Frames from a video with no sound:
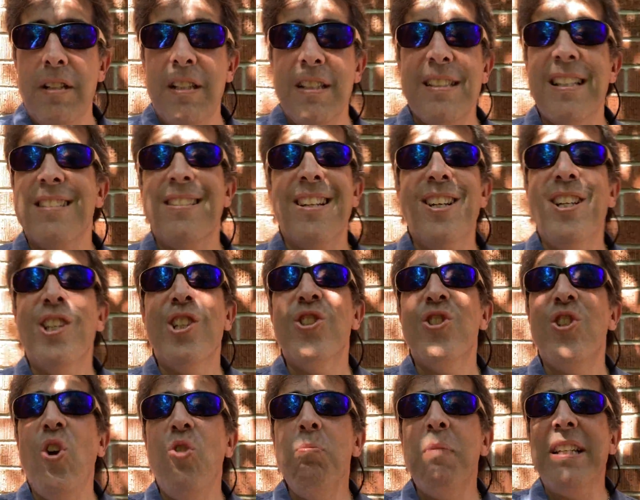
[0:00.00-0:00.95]
He says,
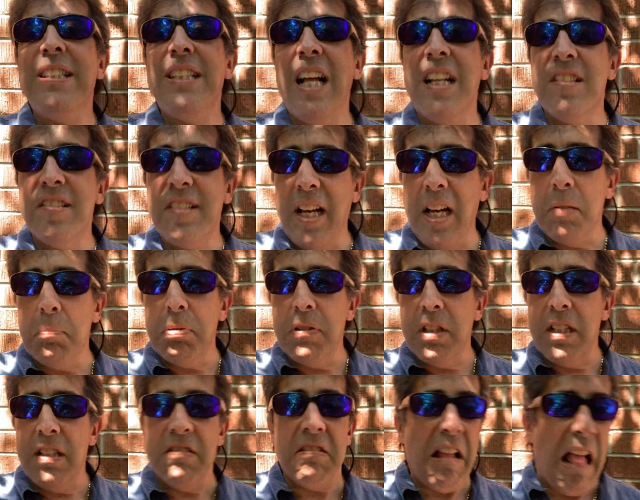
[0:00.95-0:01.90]
don't make that sound,
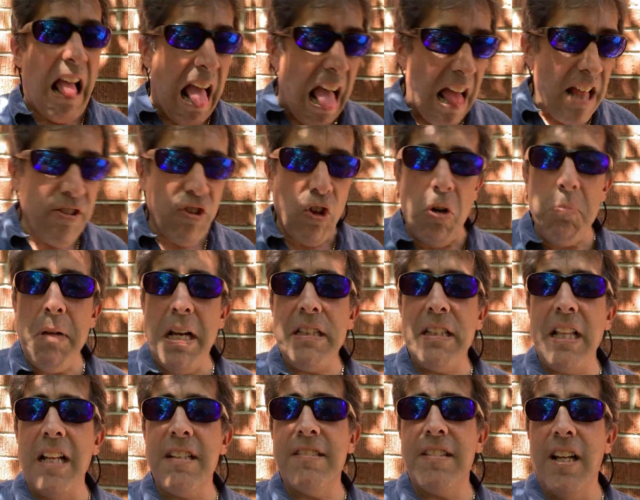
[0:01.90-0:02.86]
please. Ah, don't make
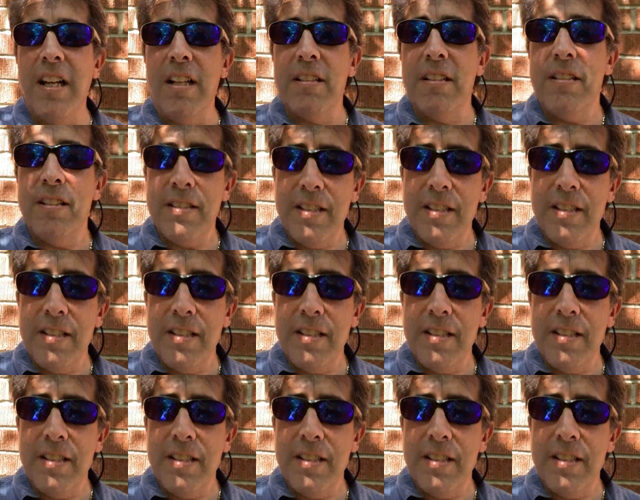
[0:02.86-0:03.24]
that sound.